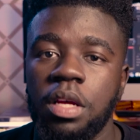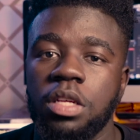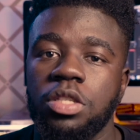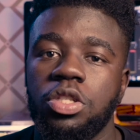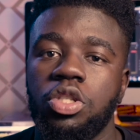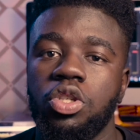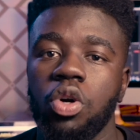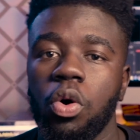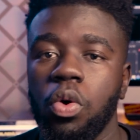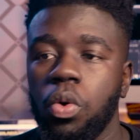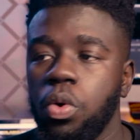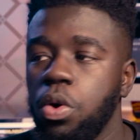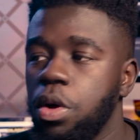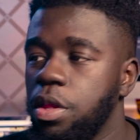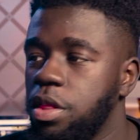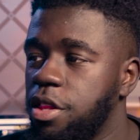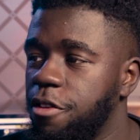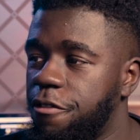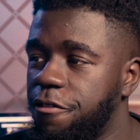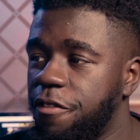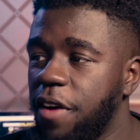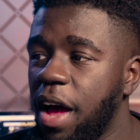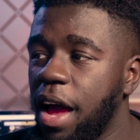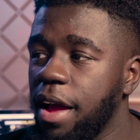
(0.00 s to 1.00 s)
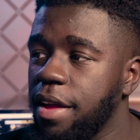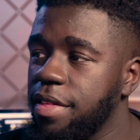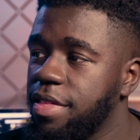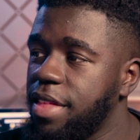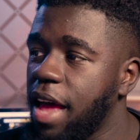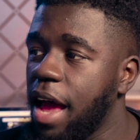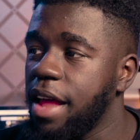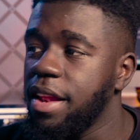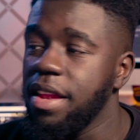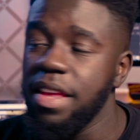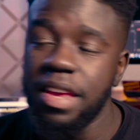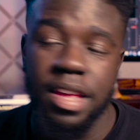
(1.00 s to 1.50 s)
So the fact
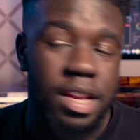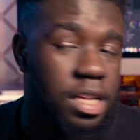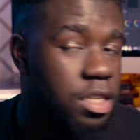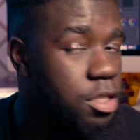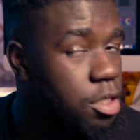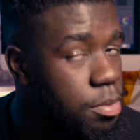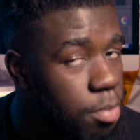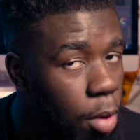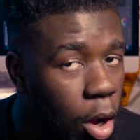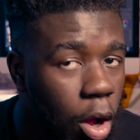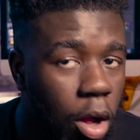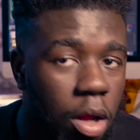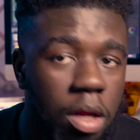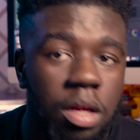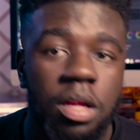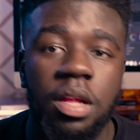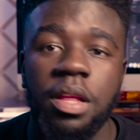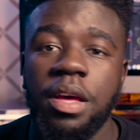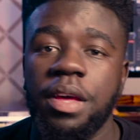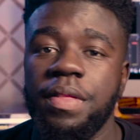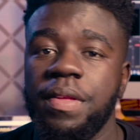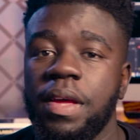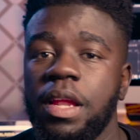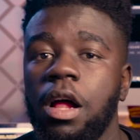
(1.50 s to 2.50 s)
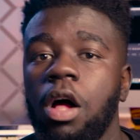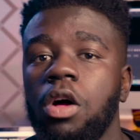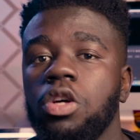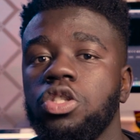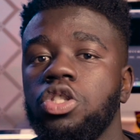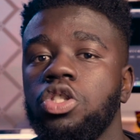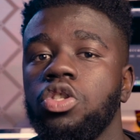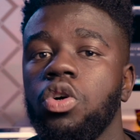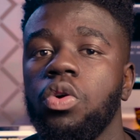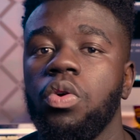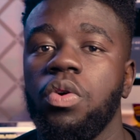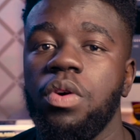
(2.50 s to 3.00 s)
that it is small and that
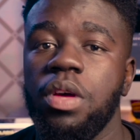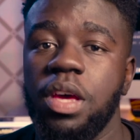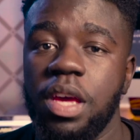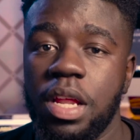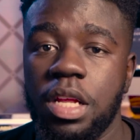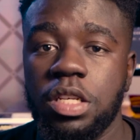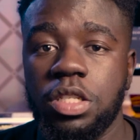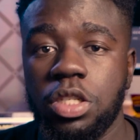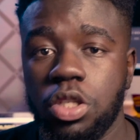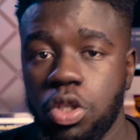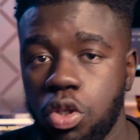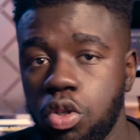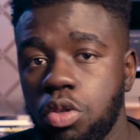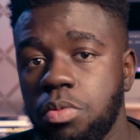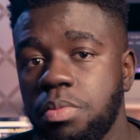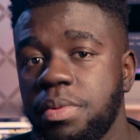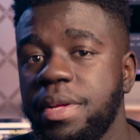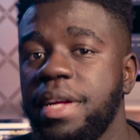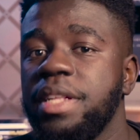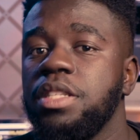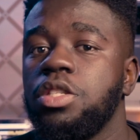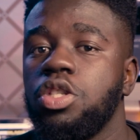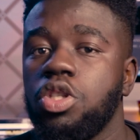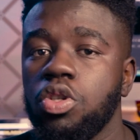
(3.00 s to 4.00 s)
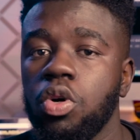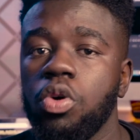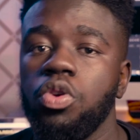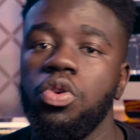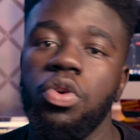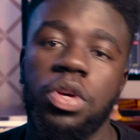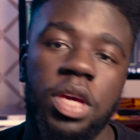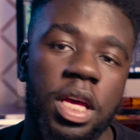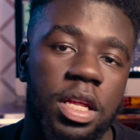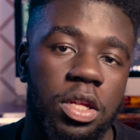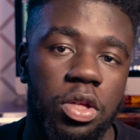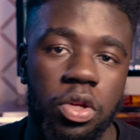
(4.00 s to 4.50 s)
also it is a zoom lens, so
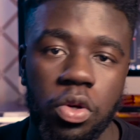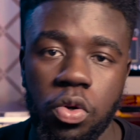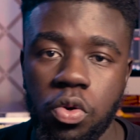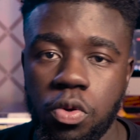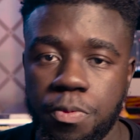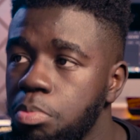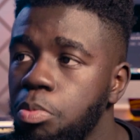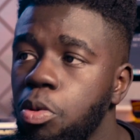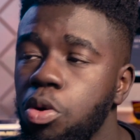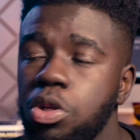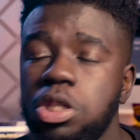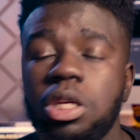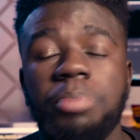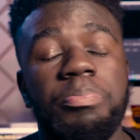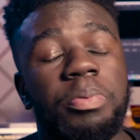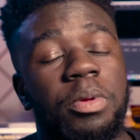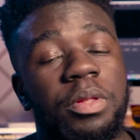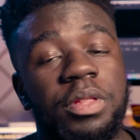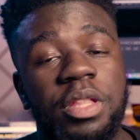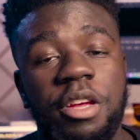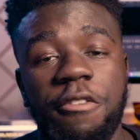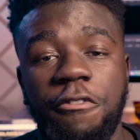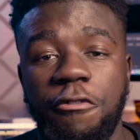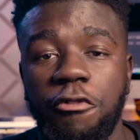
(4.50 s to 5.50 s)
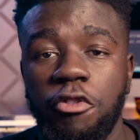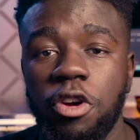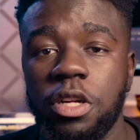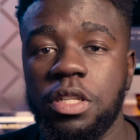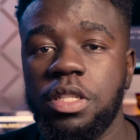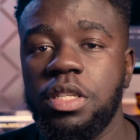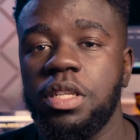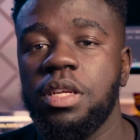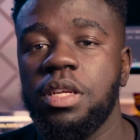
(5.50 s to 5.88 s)
you can do multiple different